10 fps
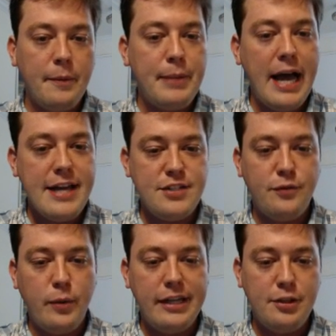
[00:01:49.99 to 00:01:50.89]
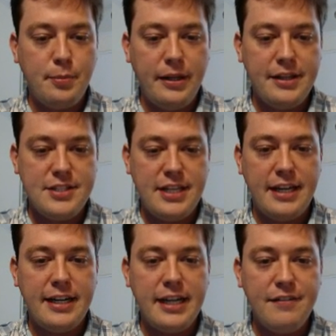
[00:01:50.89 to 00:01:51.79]
passive way to play the
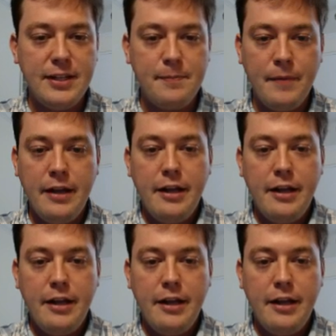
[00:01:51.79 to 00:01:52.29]
Scandinavian.